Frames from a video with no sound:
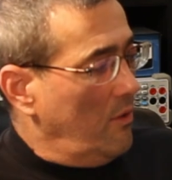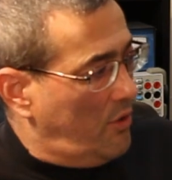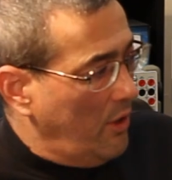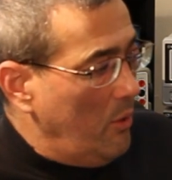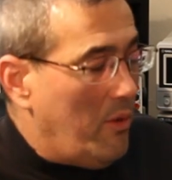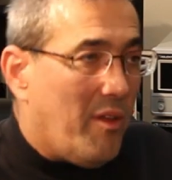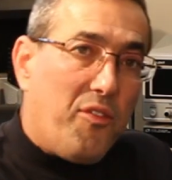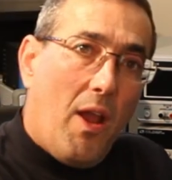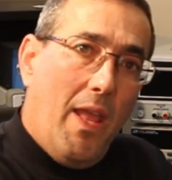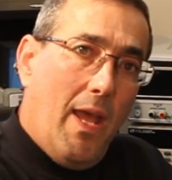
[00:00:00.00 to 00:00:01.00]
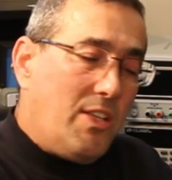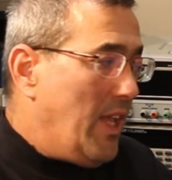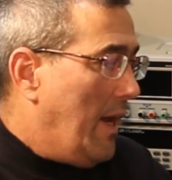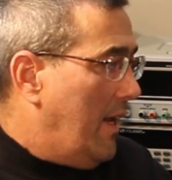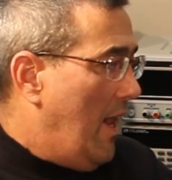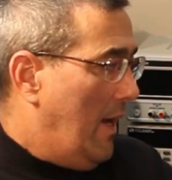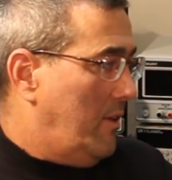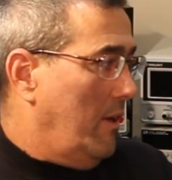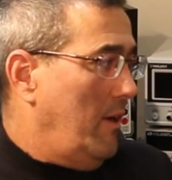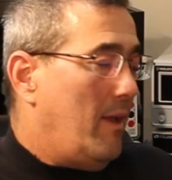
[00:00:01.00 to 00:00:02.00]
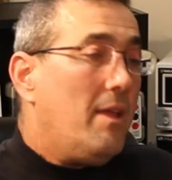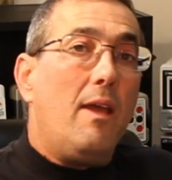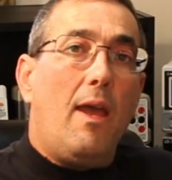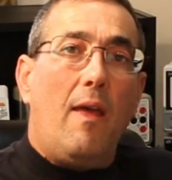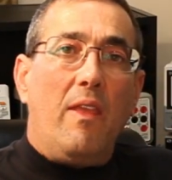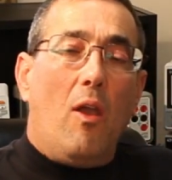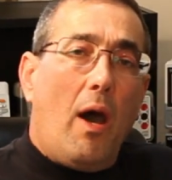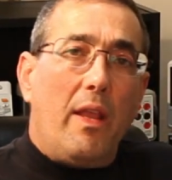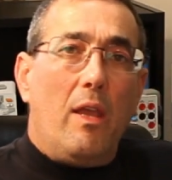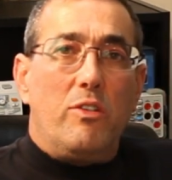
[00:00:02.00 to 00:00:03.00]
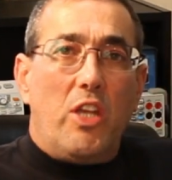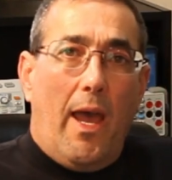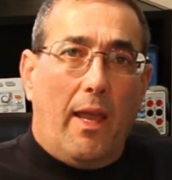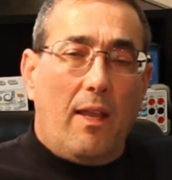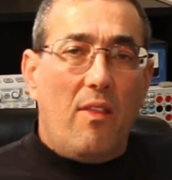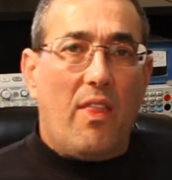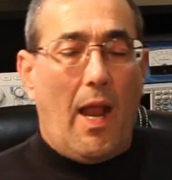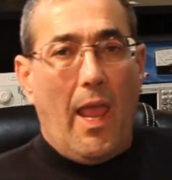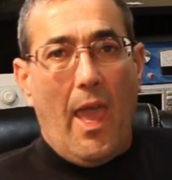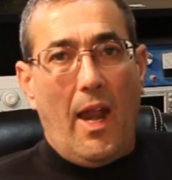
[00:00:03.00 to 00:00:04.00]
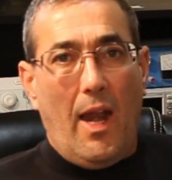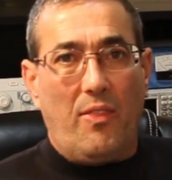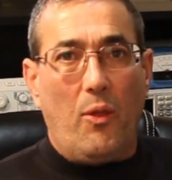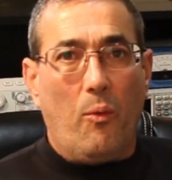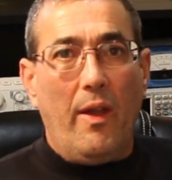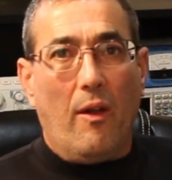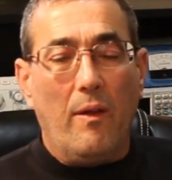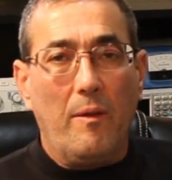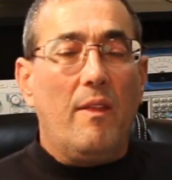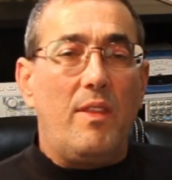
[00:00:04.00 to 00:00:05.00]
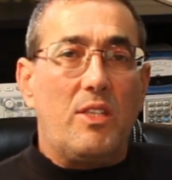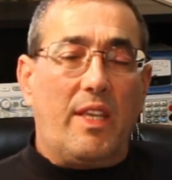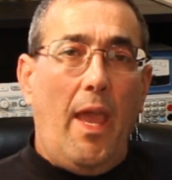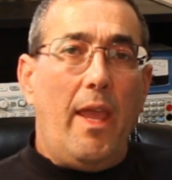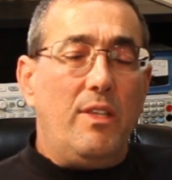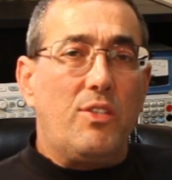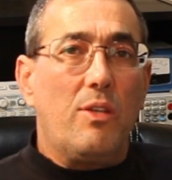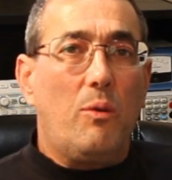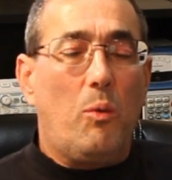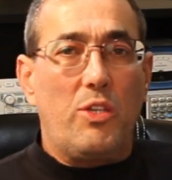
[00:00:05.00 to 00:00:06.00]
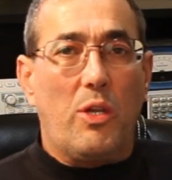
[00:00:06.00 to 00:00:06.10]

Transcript: to the front headset connector and the audio jack that I added at the rear. This case was